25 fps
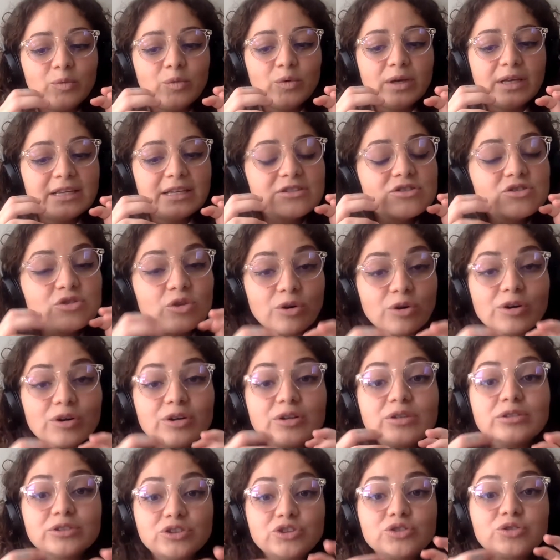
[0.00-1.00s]

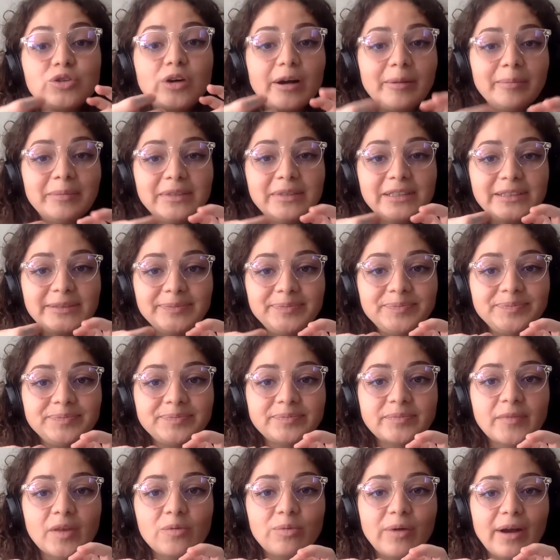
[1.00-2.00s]
historical trauma,
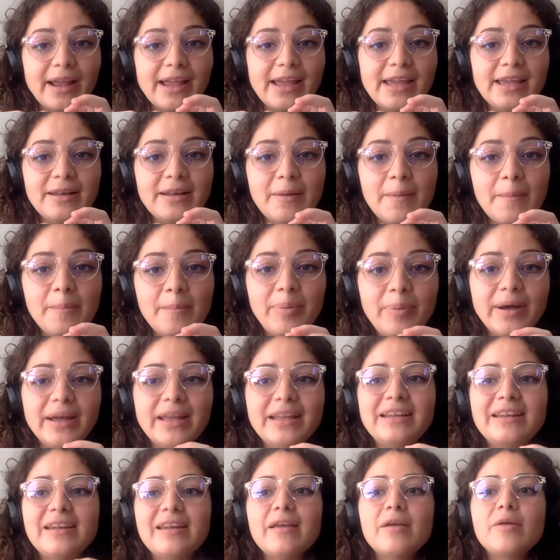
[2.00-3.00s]
right?
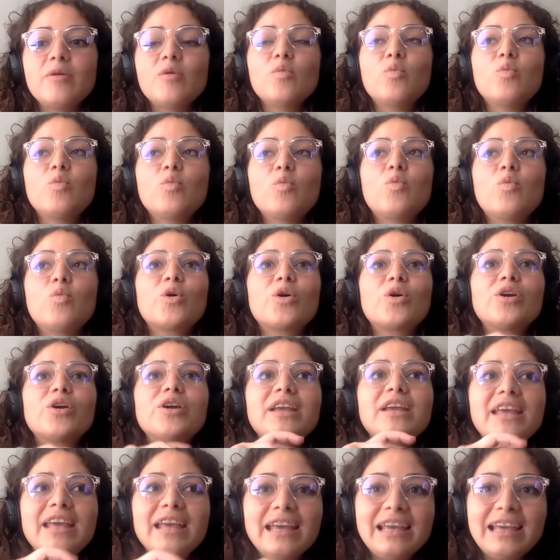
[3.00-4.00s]
But
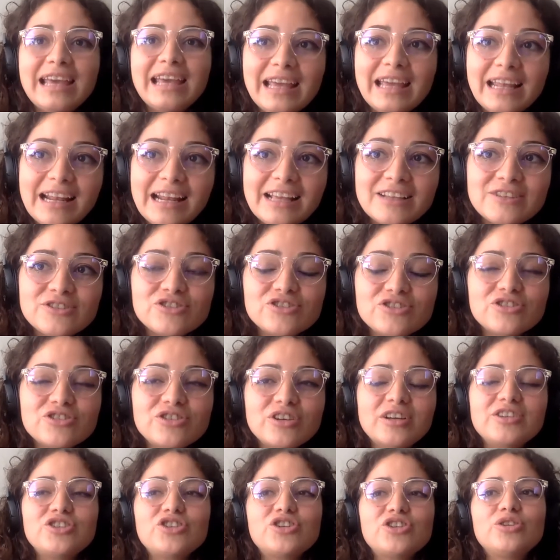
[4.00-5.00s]
working it in
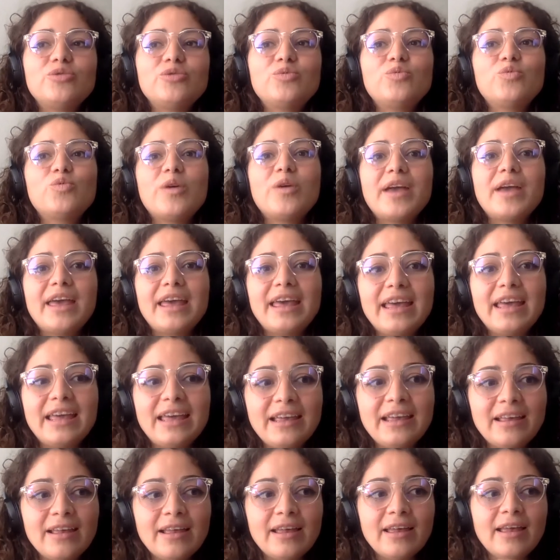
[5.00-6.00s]
such a
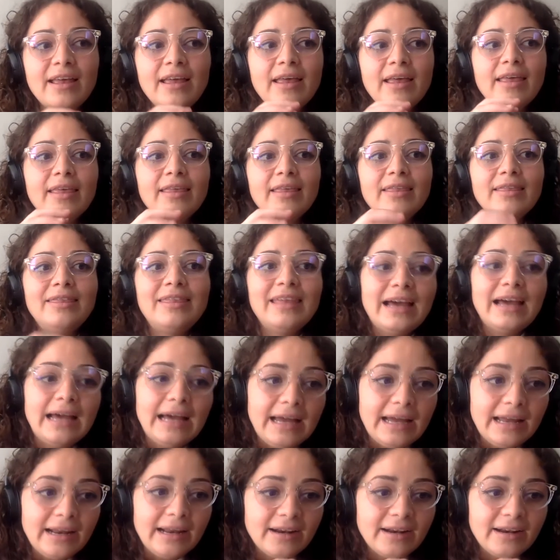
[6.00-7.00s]
way
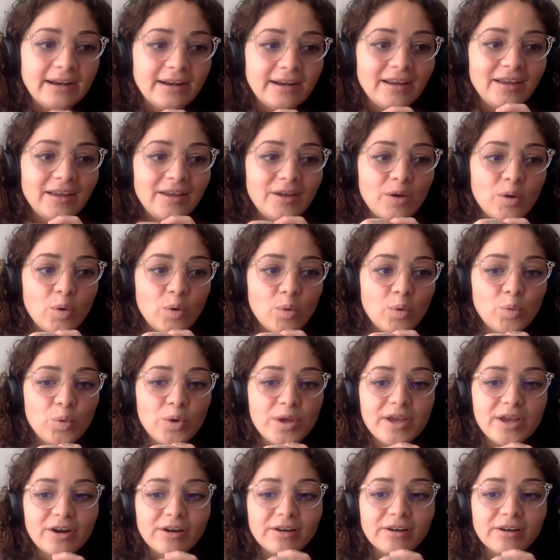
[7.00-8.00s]
that we are